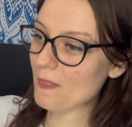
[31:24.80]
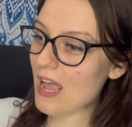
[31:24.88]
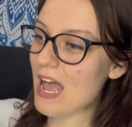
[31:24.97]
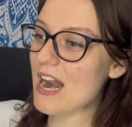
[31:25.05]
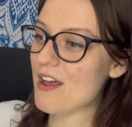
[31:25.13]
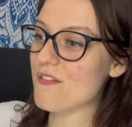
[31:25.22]

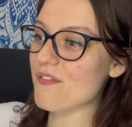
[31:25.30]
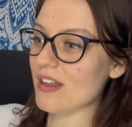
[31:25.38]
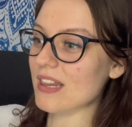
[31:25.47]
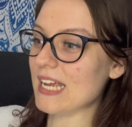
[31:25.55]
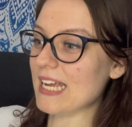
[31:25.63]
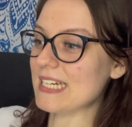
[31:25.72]
And I feel
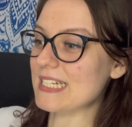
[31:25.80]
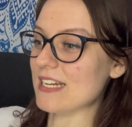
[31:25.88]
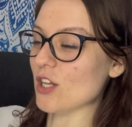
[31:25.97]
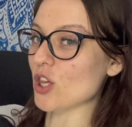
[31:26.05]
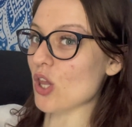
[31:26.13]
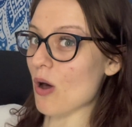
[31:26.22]
like I did a
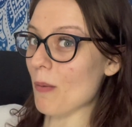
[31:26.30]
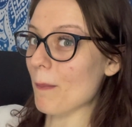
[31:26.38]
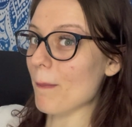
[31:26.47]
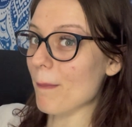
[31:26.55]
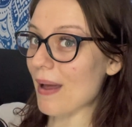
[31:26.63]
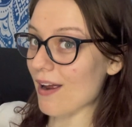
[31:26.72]

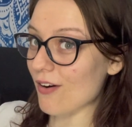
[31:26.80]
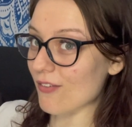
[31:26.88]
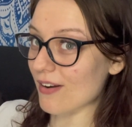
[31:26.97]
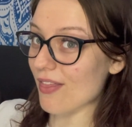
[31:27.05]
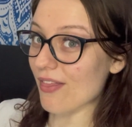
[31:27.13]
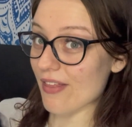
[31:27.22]
lot better
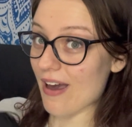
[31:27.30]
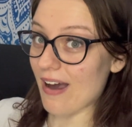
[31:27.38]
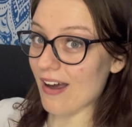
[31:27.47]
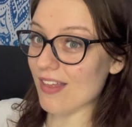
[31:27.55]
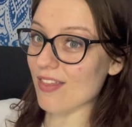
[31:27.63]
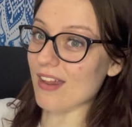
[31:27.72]
in
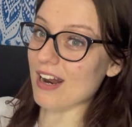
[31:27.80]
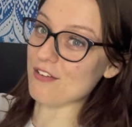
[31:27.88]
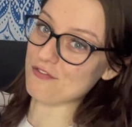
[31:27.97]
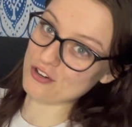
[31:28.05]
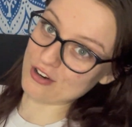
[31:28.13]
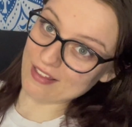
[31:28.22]
that than
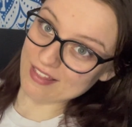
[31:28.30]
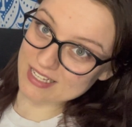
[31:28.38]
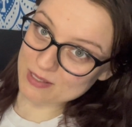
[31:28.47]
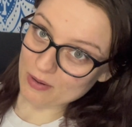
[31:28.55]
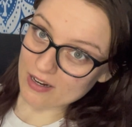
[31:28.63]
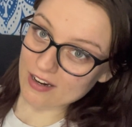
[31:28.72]
I've done in
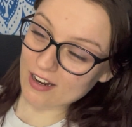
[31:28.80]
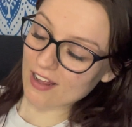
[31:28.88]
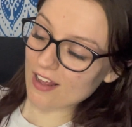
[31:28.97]
this one.